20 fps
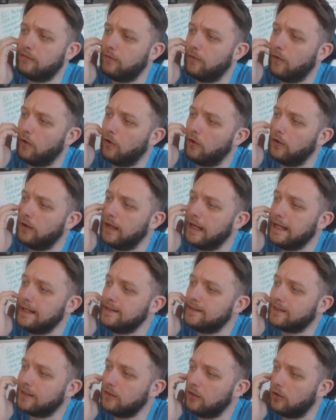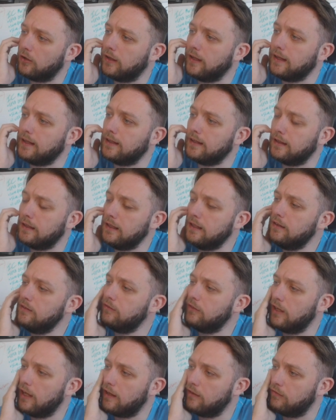foot interlocking
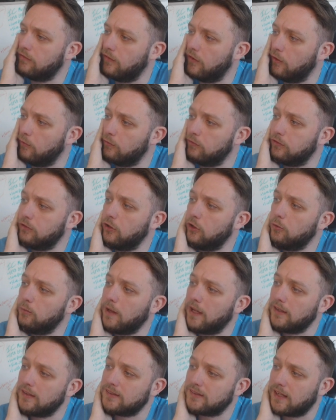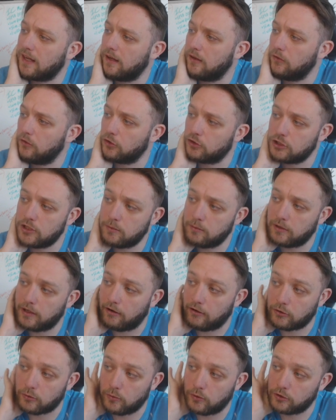EVA foam floor mats, tiles, gym,
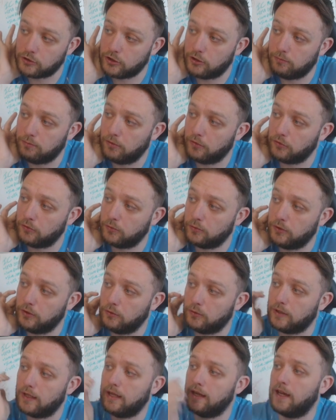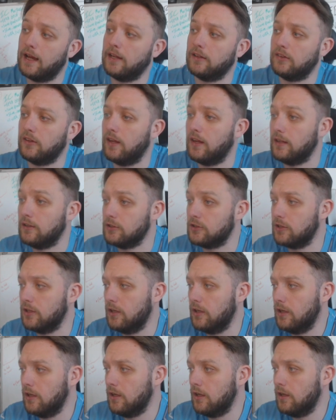garage, workshop, puzzle, UK at H.
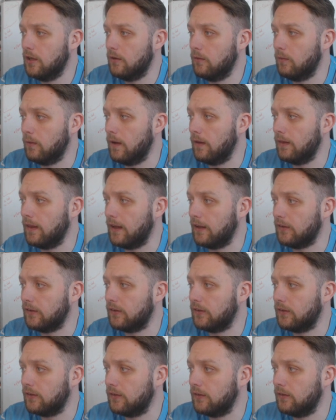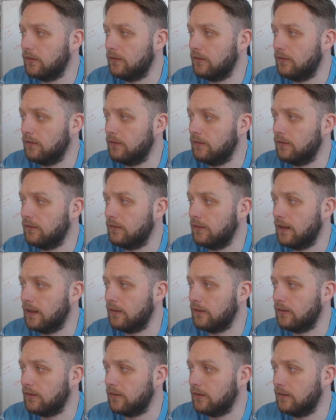Well, that's
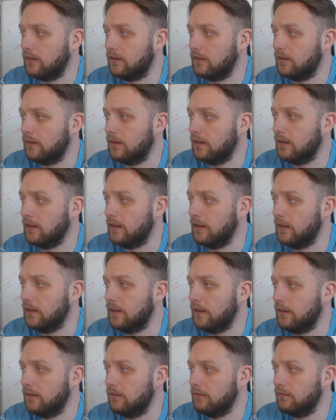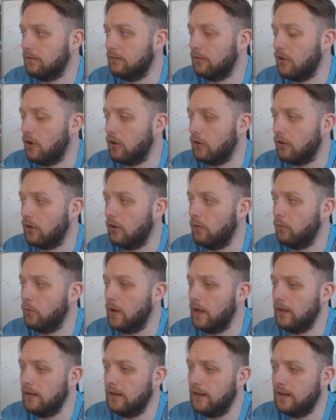clearly not gone
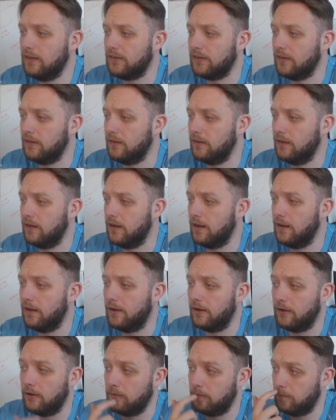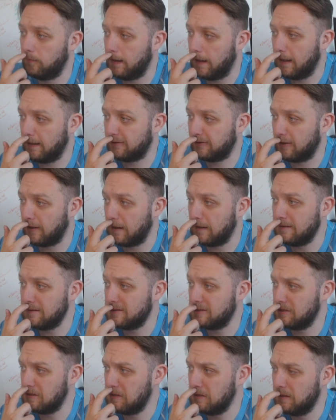well, has it? At
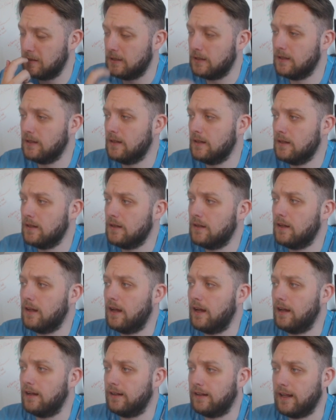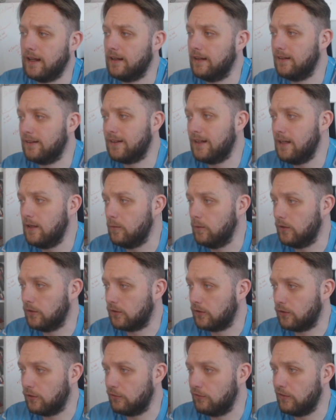H. And again, it's
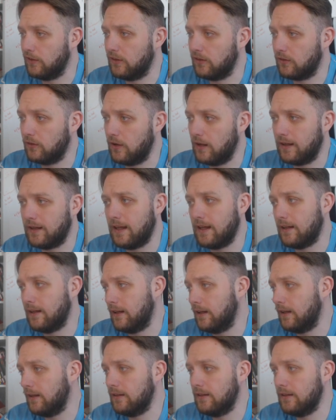keyword stuffing. So again,